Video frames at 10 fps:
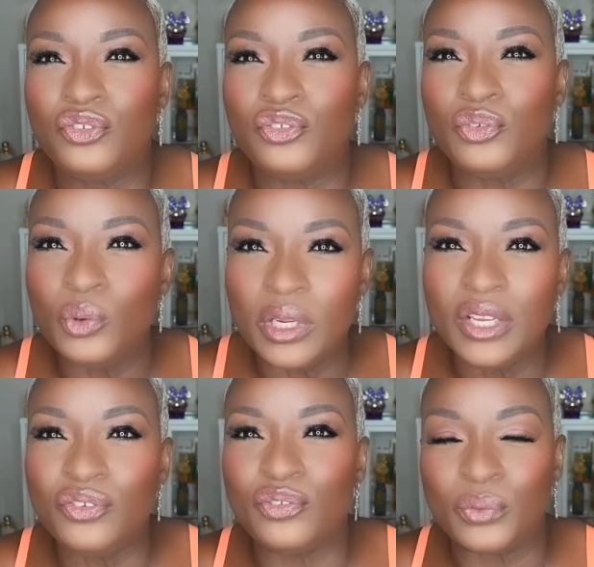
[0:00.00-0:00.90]

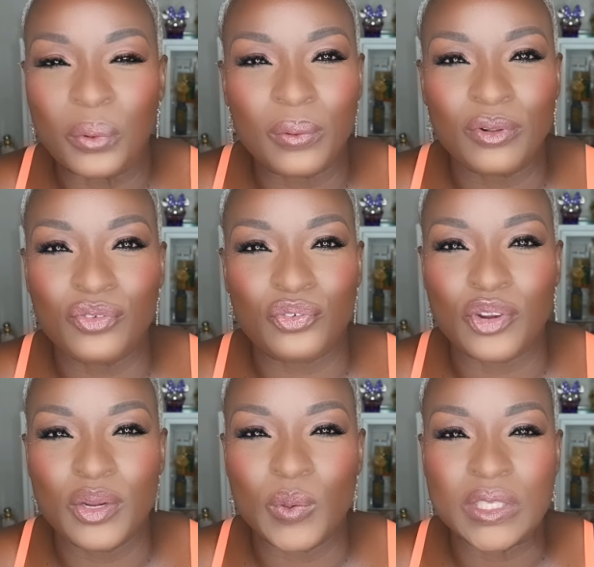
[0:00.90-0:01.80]
fruity floral
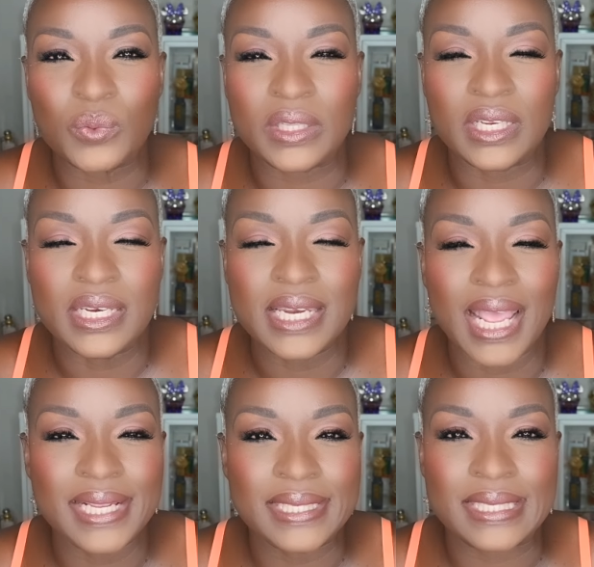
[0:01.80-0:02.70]
fragrance with a
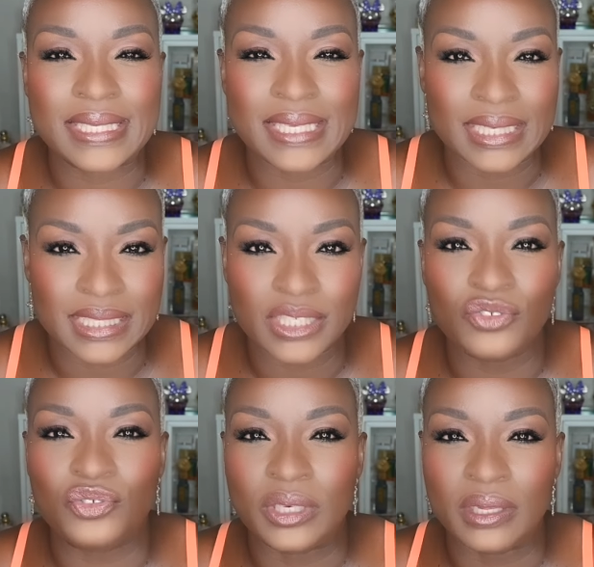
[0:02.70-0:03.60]
nice sexy
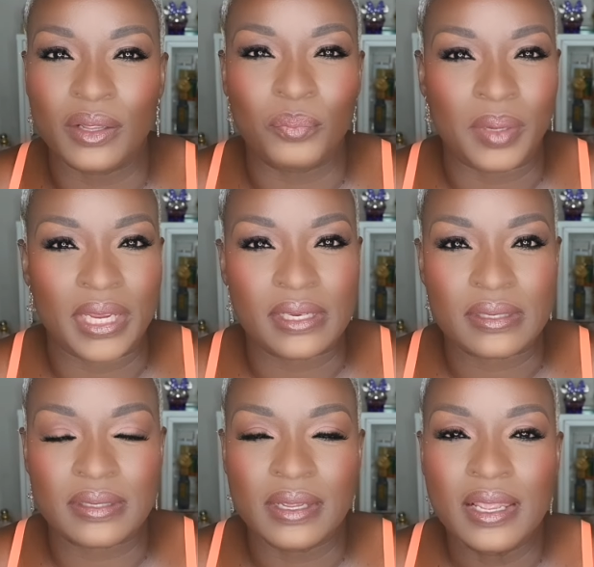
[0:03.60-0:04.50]
vanilla
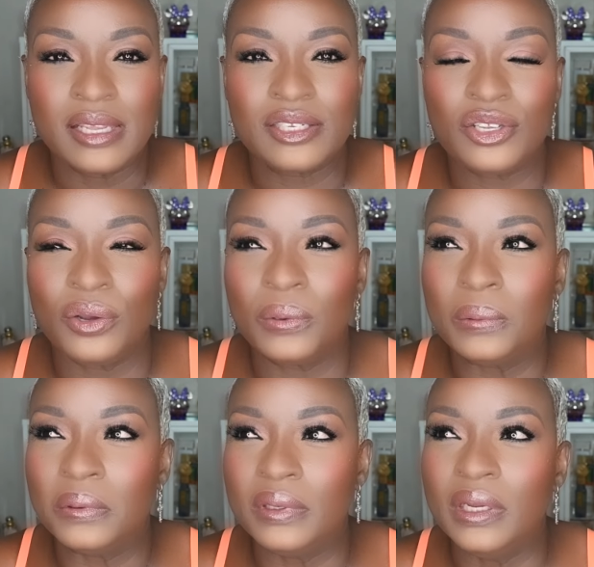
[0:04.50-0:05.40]
base.
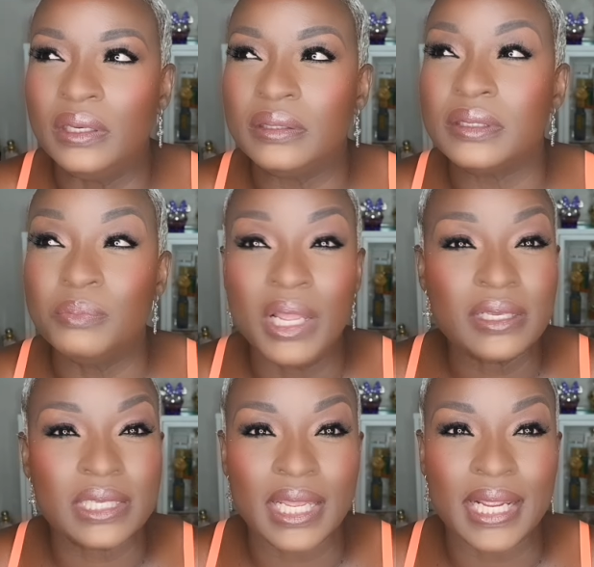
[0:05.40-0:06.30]
So it
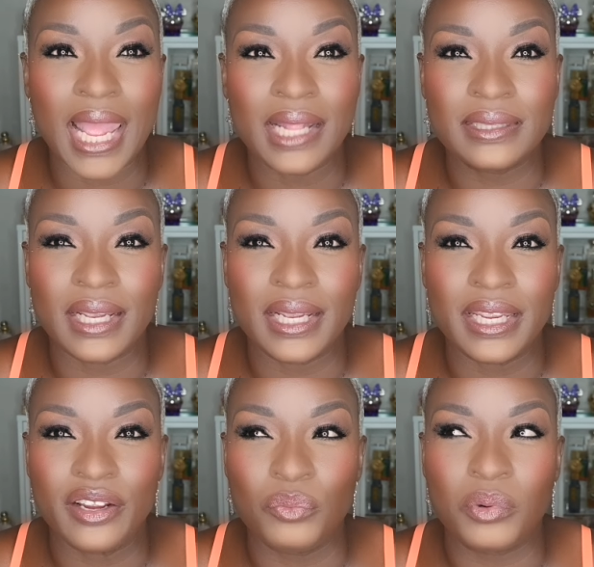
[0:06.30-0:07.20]
smells like
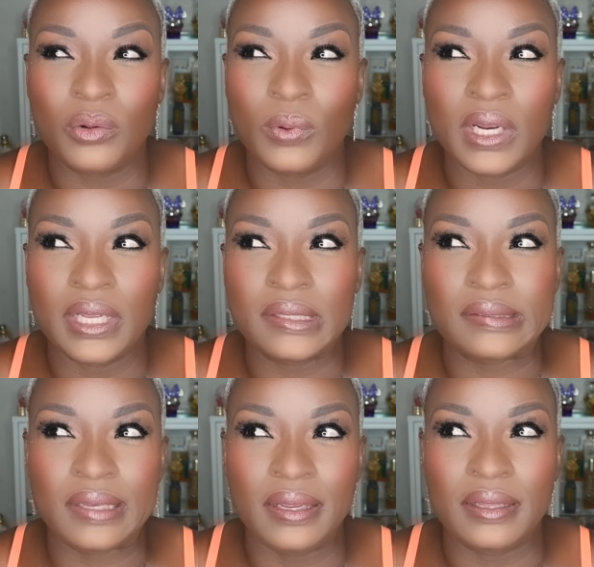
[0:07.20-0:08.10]
Altair, but when I
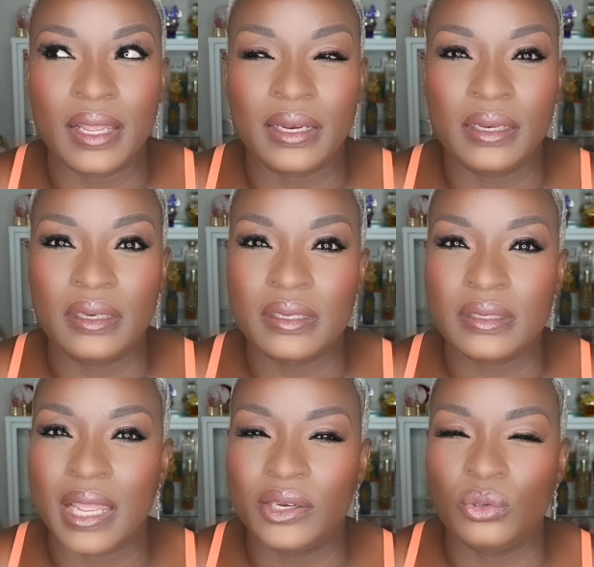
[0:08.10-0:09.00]
say that, it
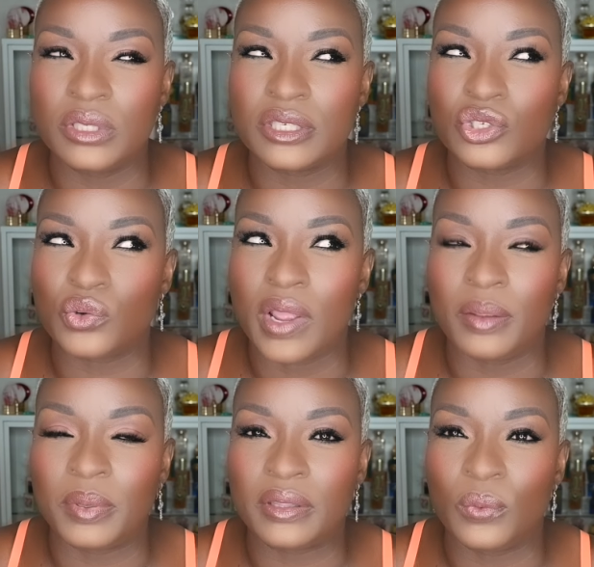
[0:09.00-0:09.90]
does. I don't
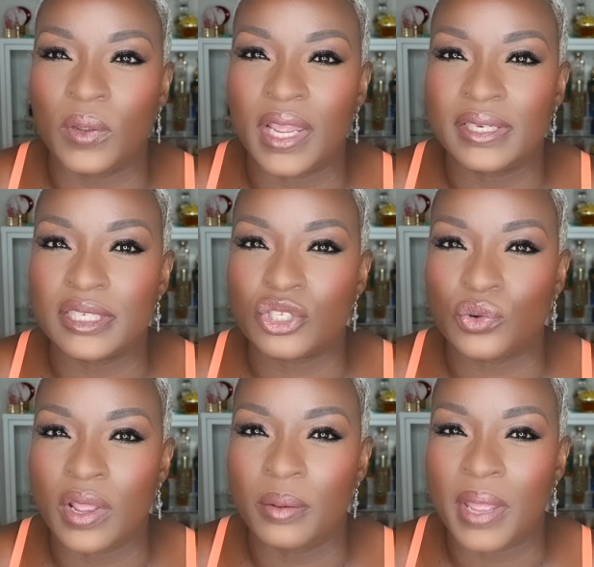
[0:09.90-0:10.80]
describe it the way I
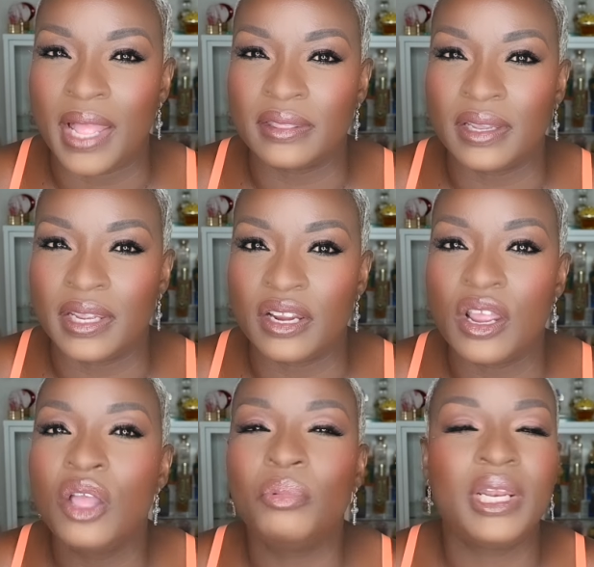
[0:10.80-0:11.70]
describe
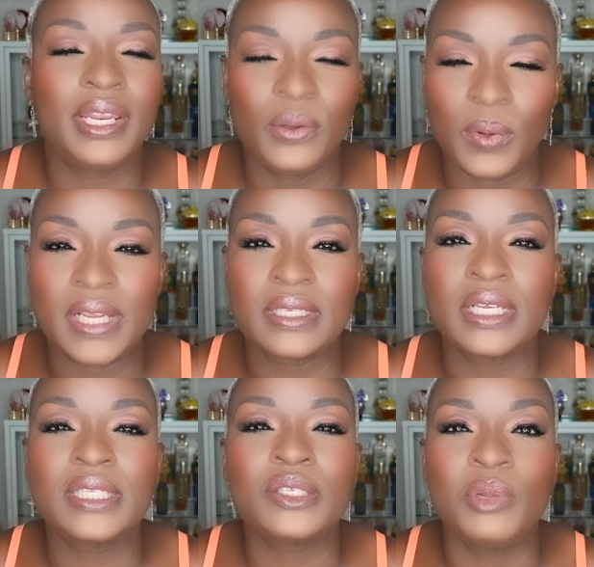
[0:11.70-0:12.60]
Altair. But anyways,
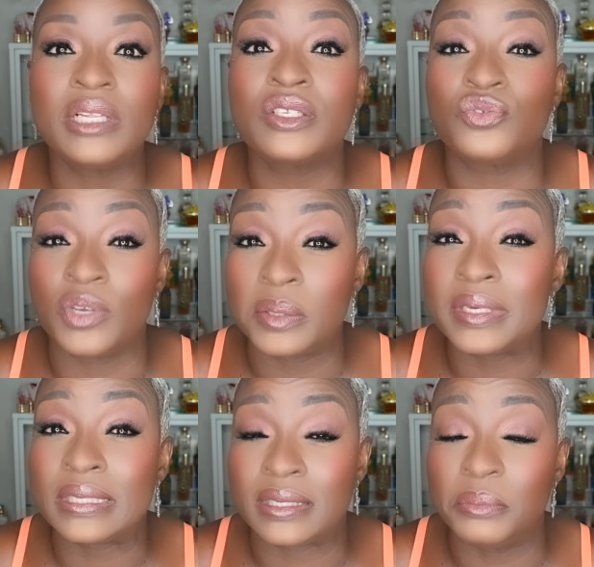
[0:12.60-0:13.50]
it smells
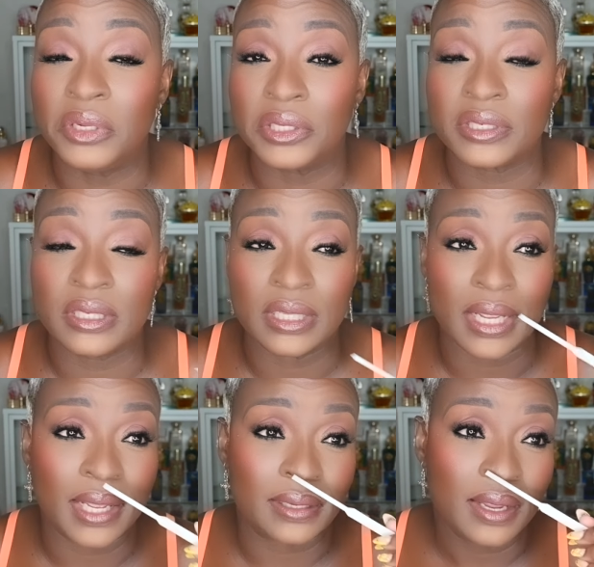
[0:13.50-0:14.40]
very similar to
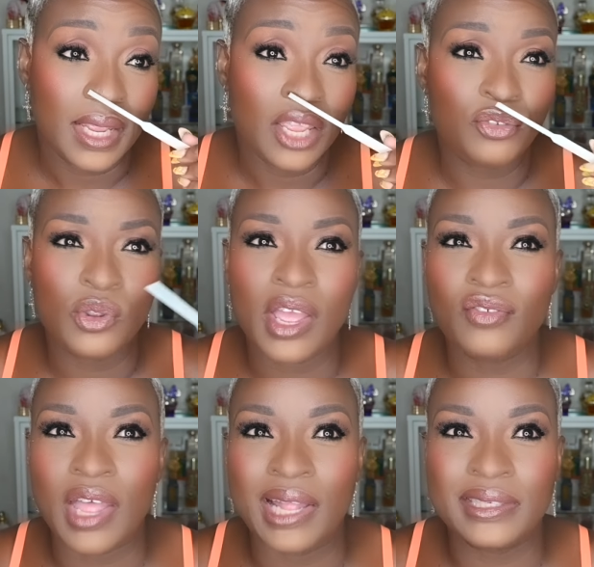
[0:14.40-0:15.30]
that. If you
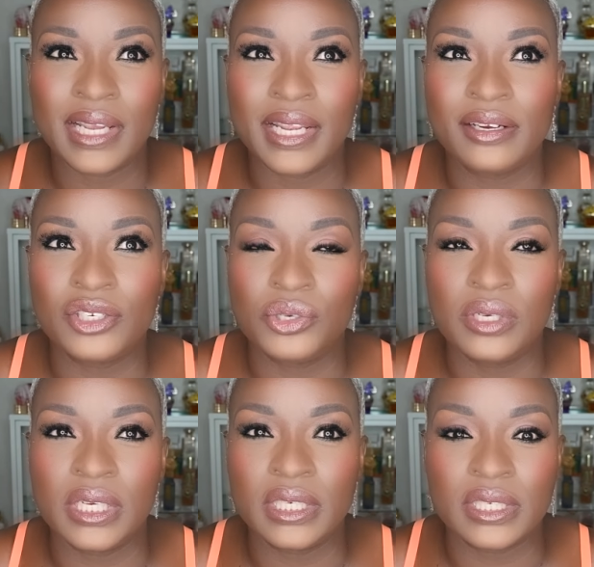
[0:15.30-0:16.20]
have Altair, do
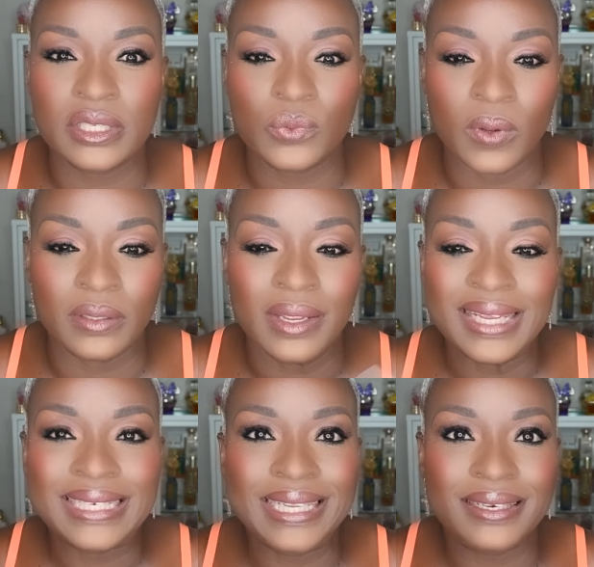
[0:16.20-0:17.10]
you need this one?
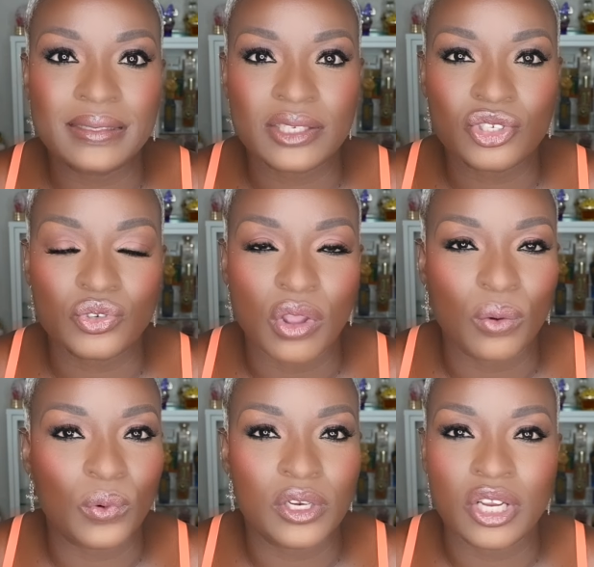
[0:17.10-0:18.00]
Need is a
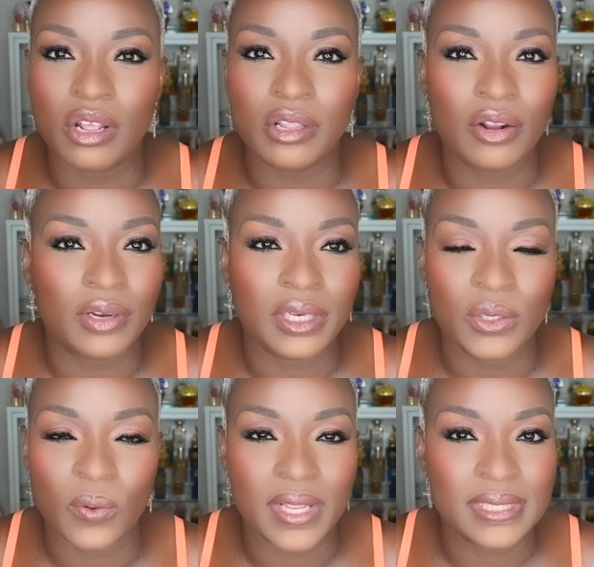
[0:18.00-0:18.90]
strong word. Y'all already
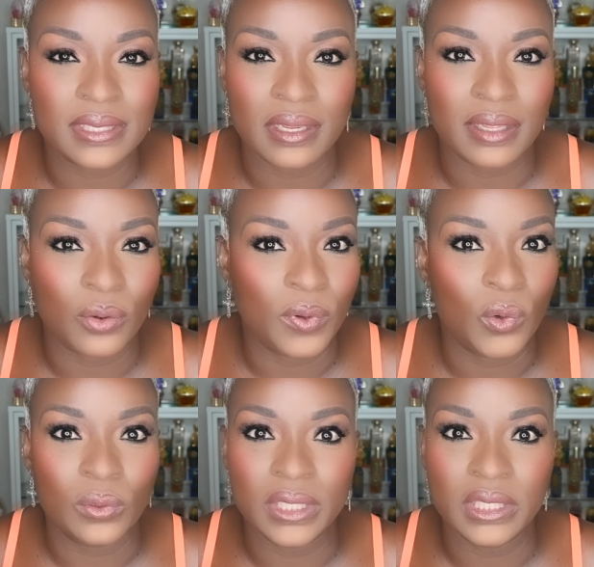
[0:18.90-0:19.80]
know I say that.
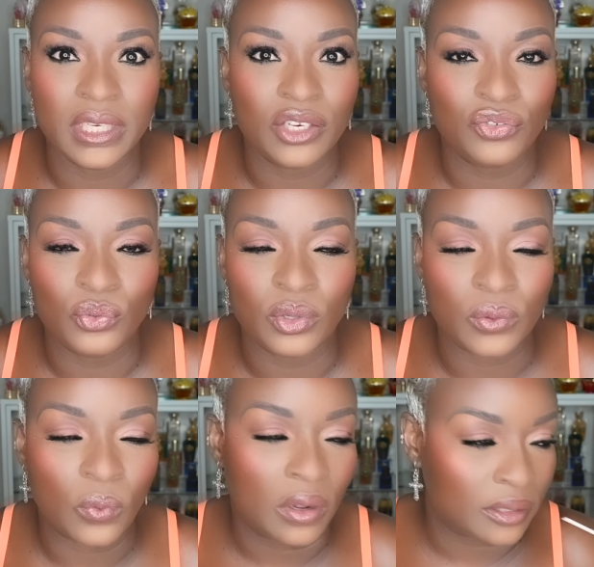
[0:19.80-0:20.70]
We only need food
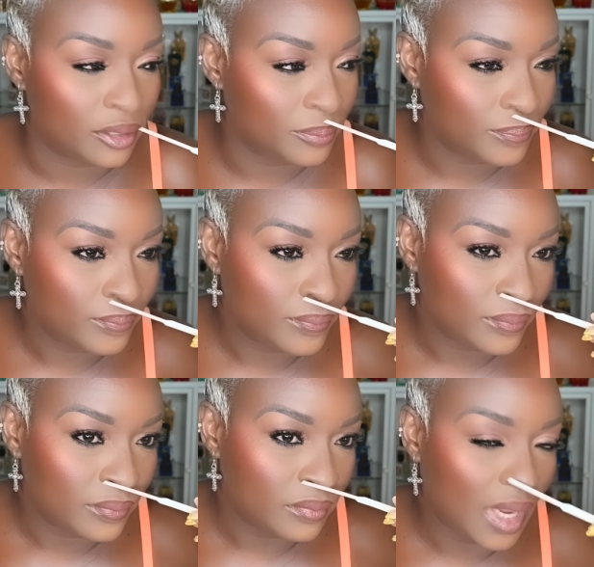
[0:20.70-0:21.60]
and water
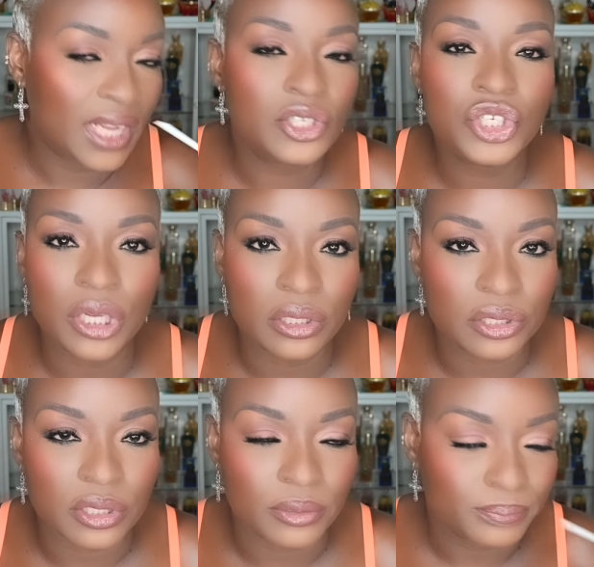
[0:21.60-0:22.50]
and
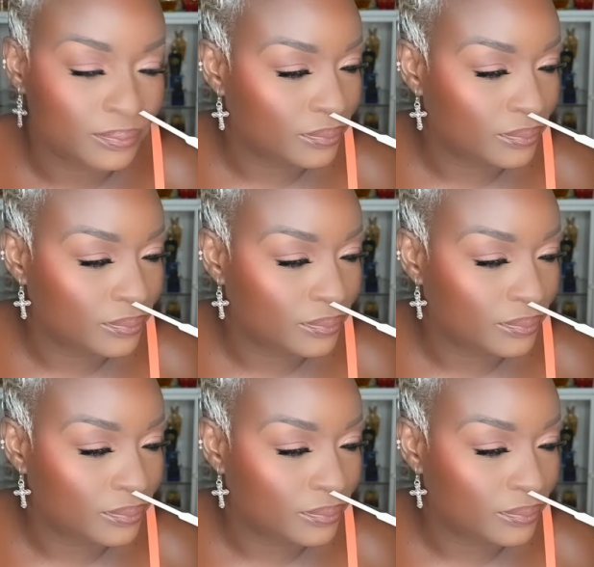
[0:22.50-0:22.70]
shelter.